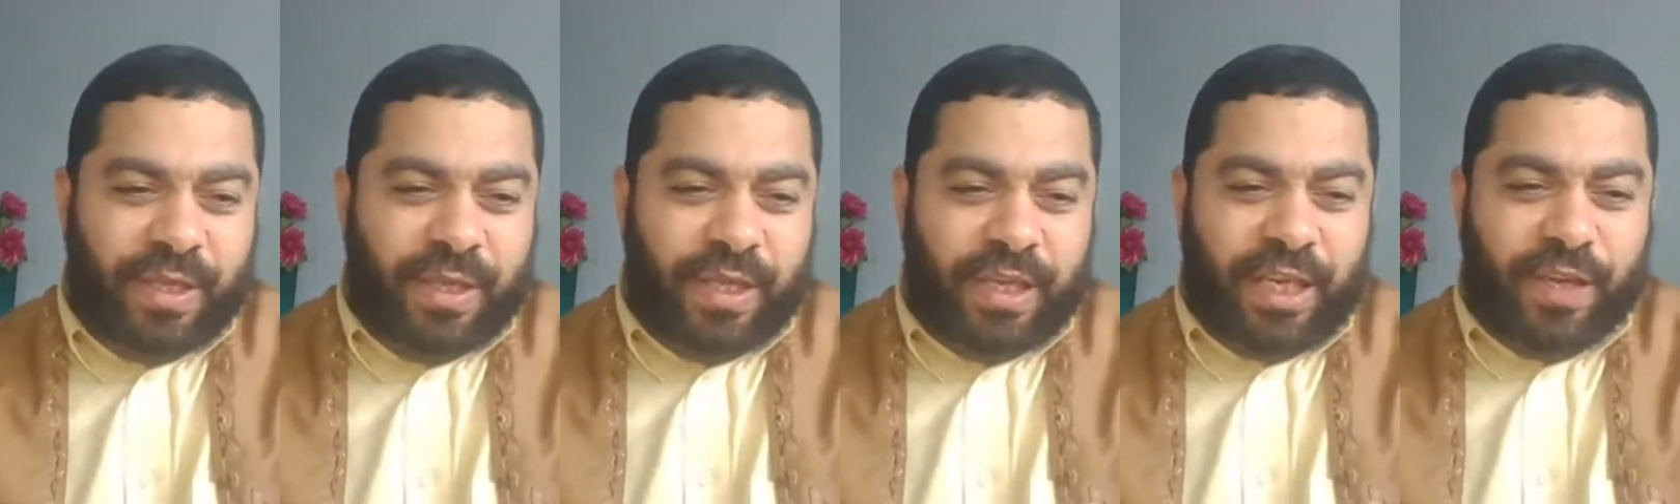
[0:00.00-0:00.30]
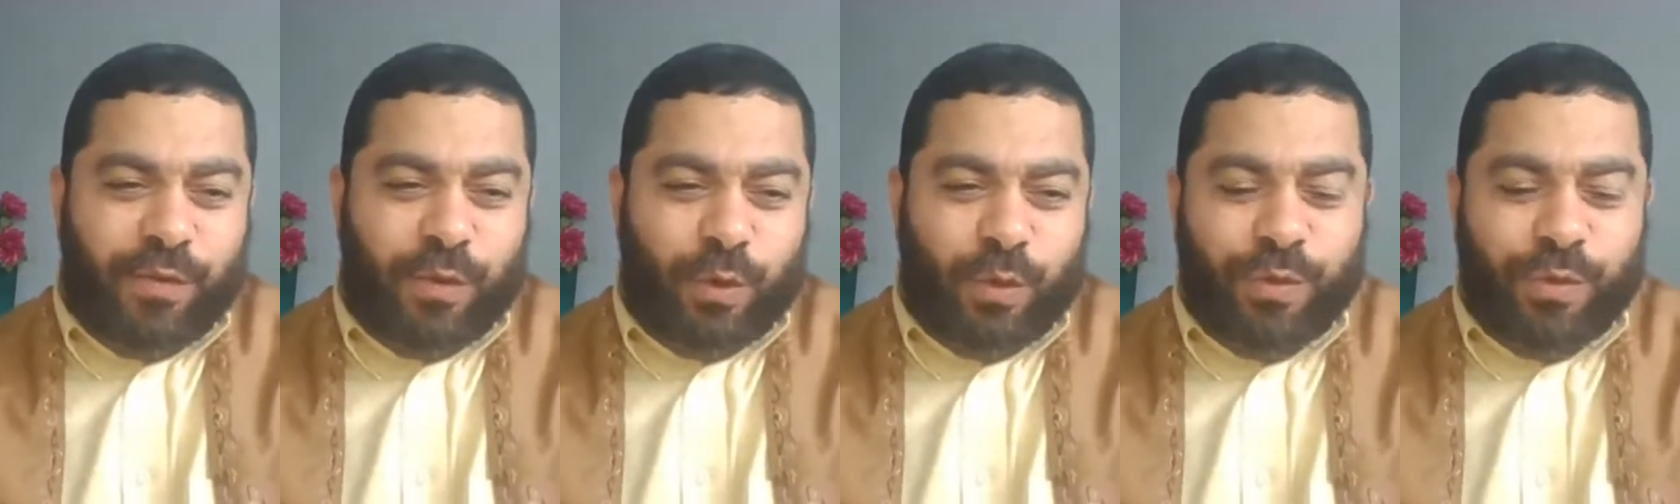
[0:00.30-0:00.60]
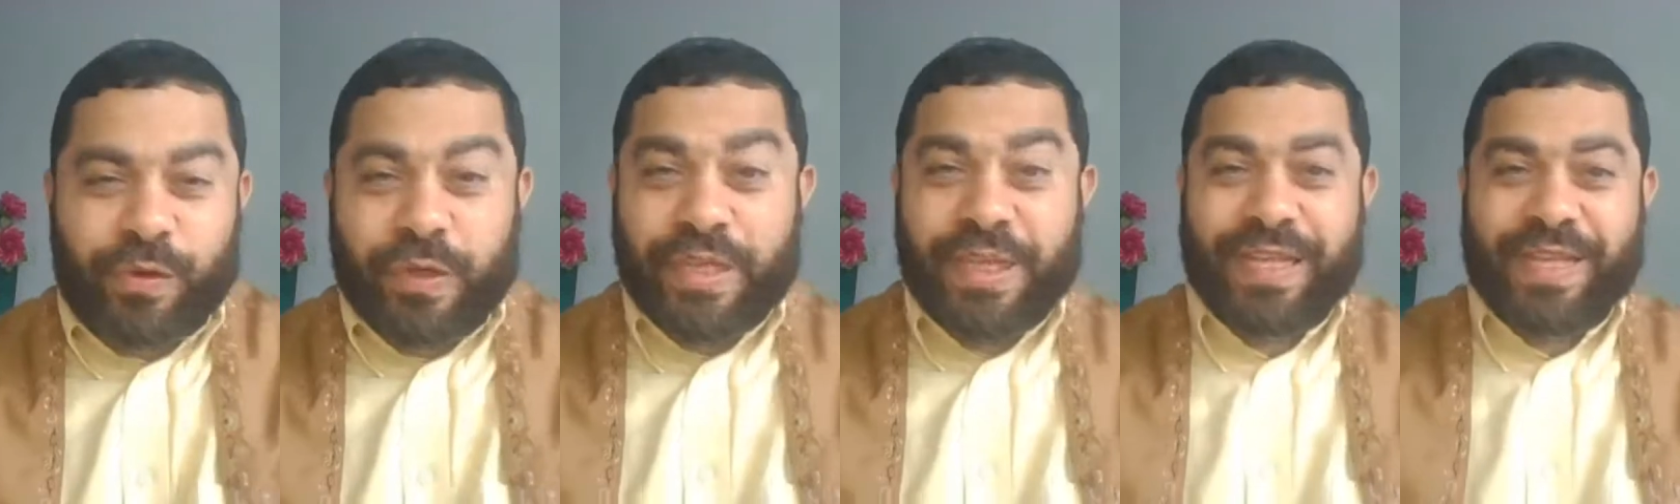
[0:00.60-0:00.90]
give you
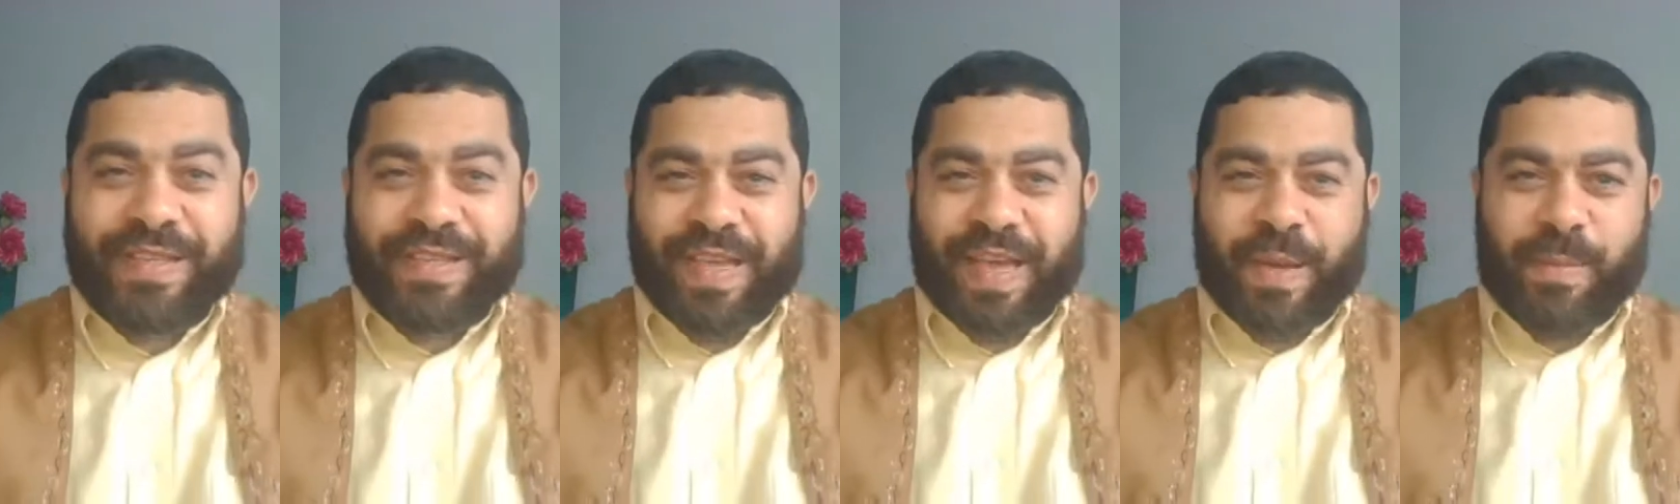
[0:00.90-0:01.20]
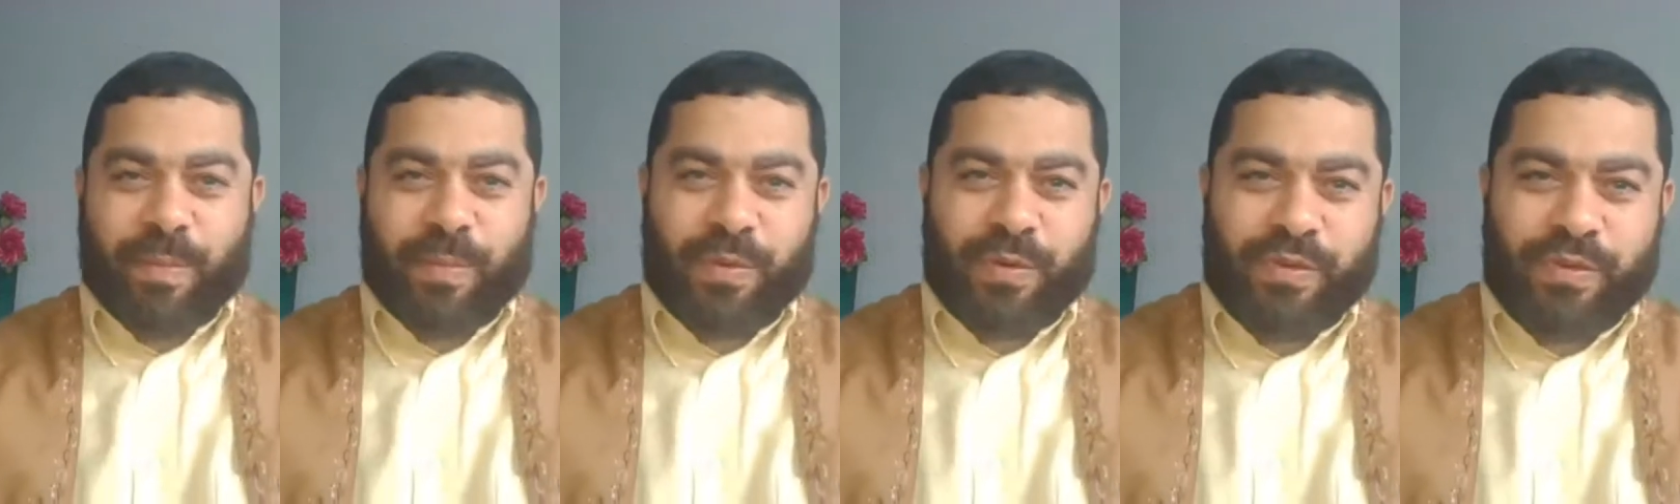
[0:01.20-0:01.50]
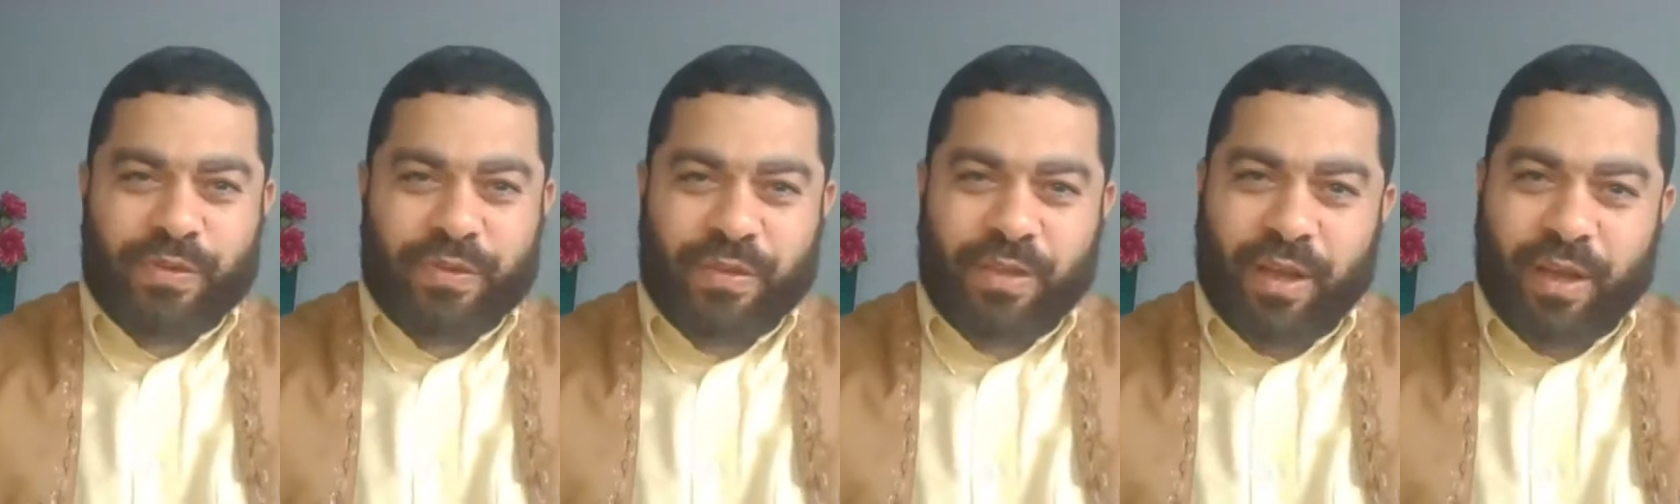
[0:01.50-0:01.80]
three
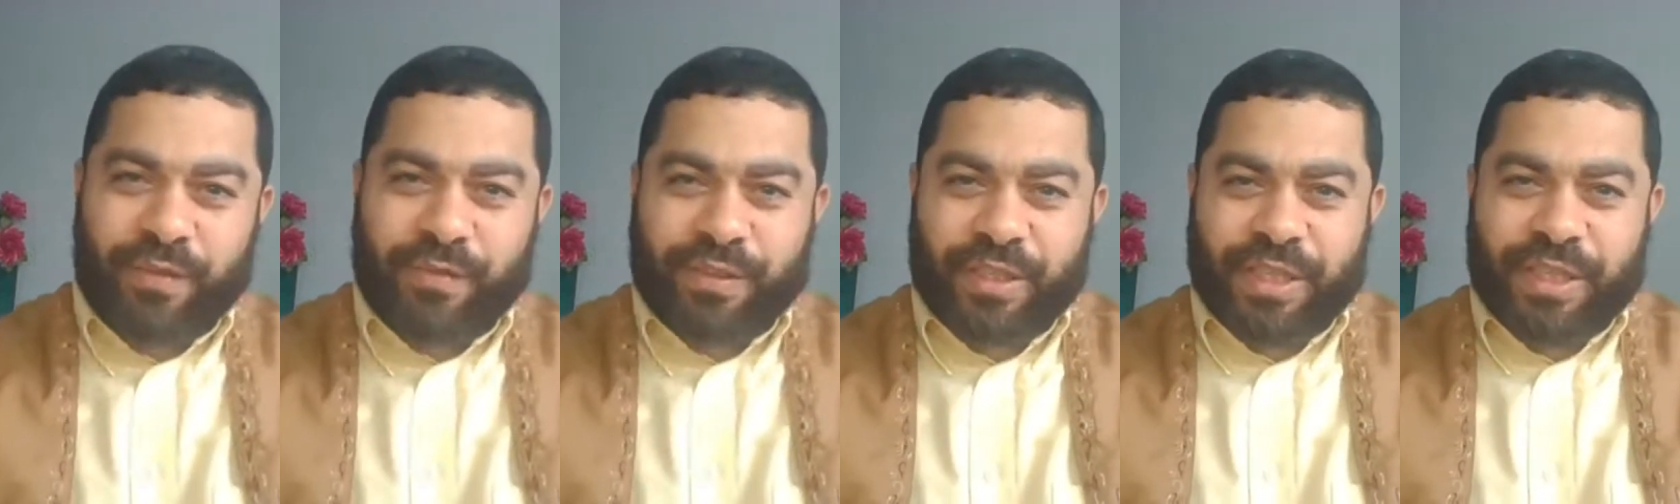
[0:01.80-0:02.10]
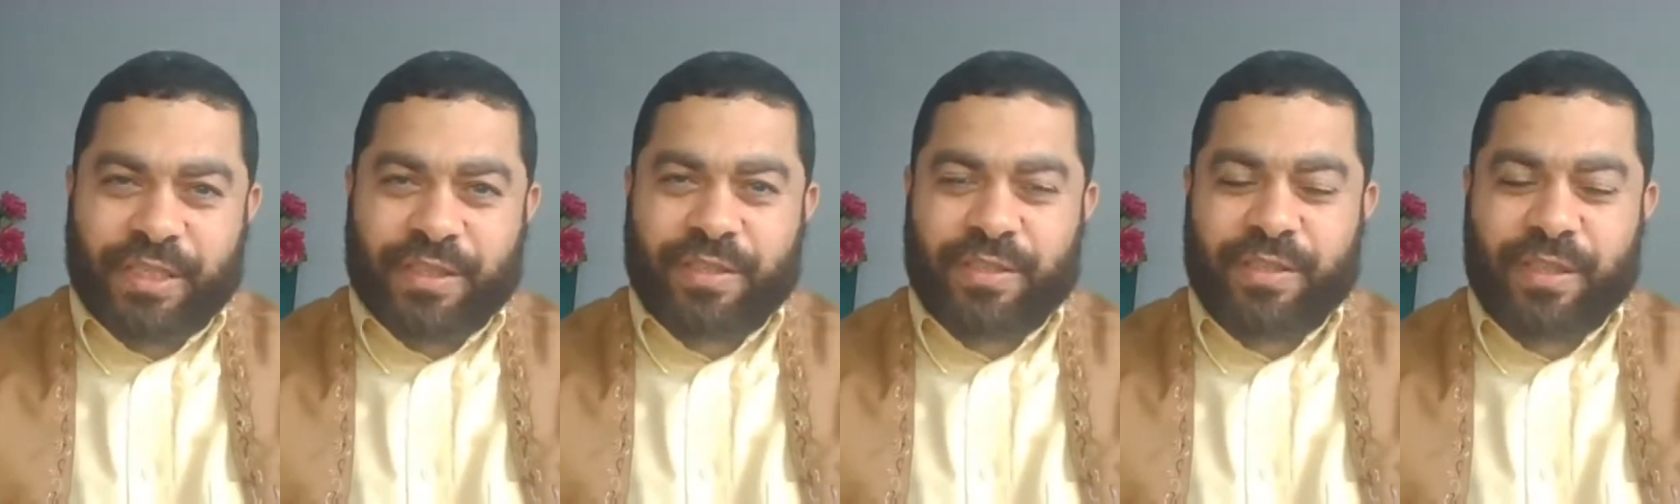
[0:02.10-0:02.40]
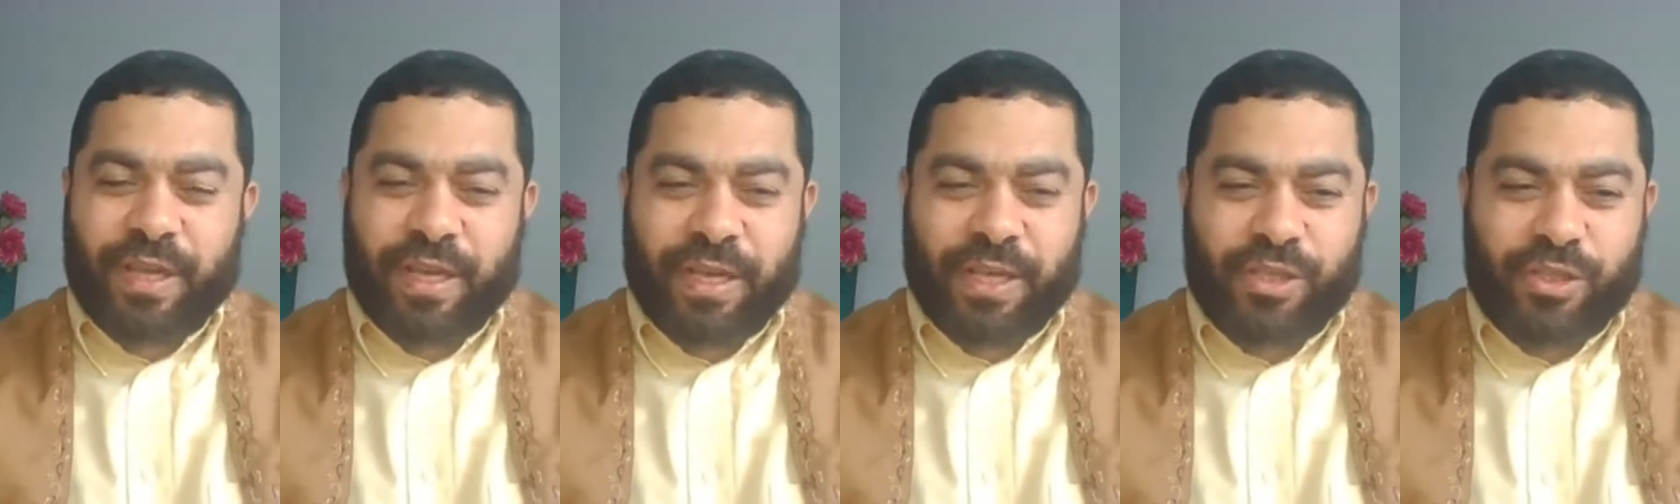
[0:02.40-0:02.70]
examples of these
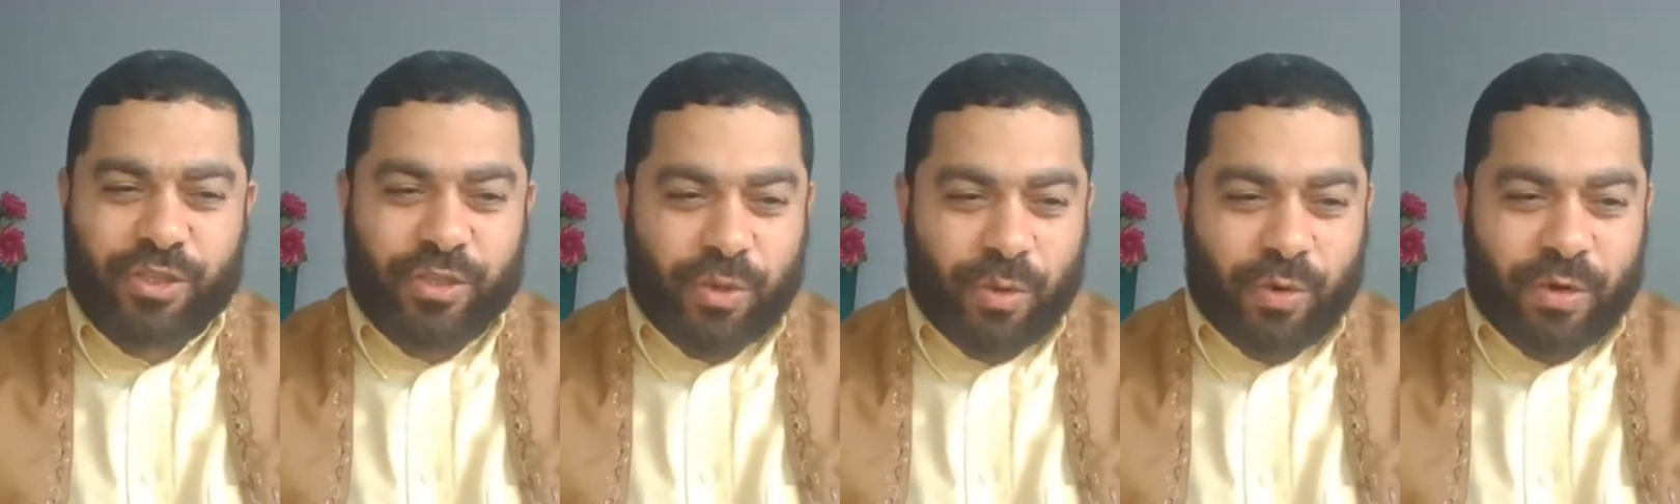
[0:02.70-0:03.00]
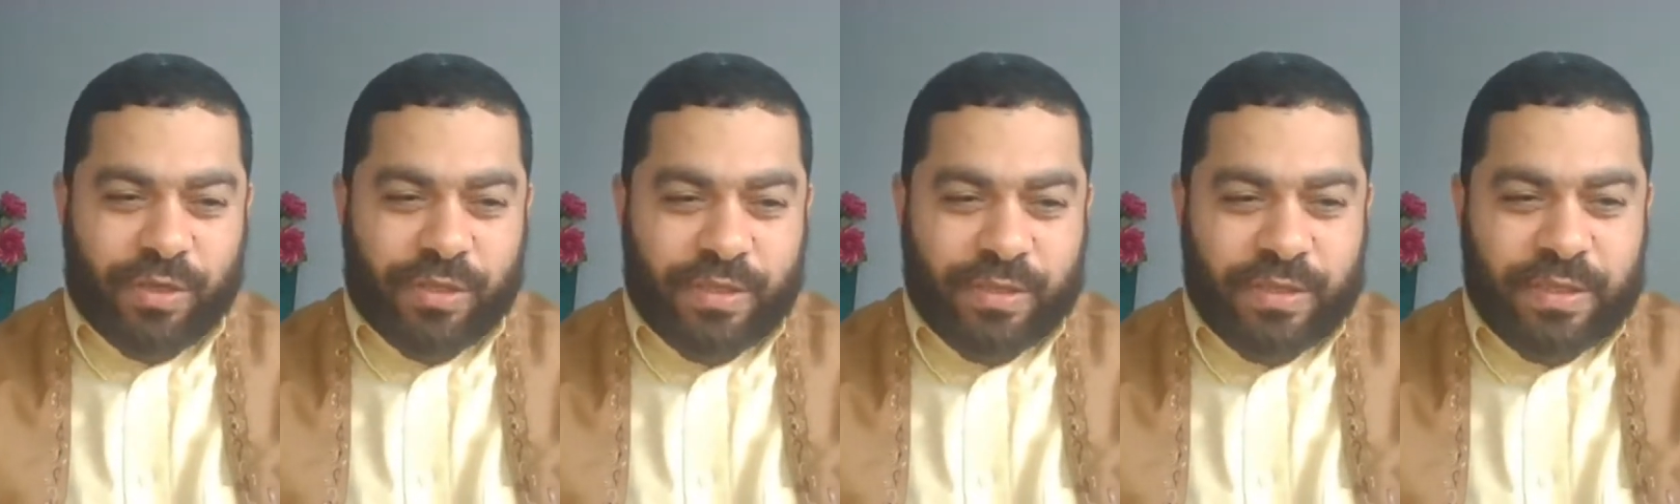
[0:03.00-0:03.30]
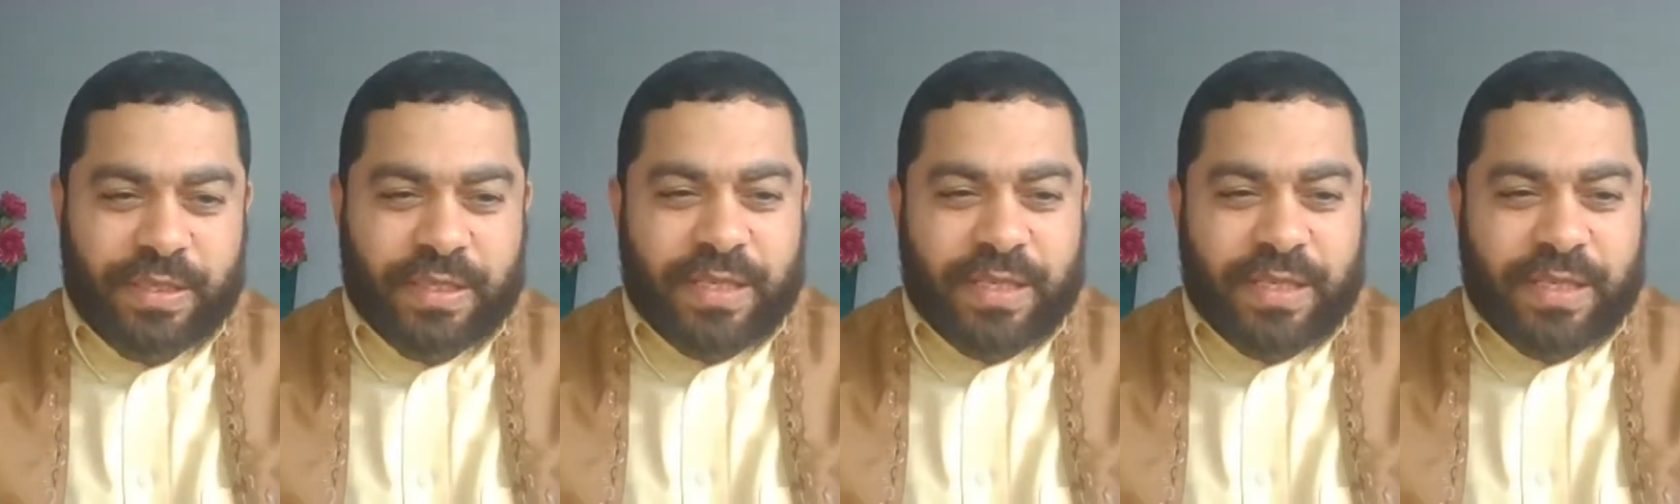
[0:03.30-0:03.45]
stories.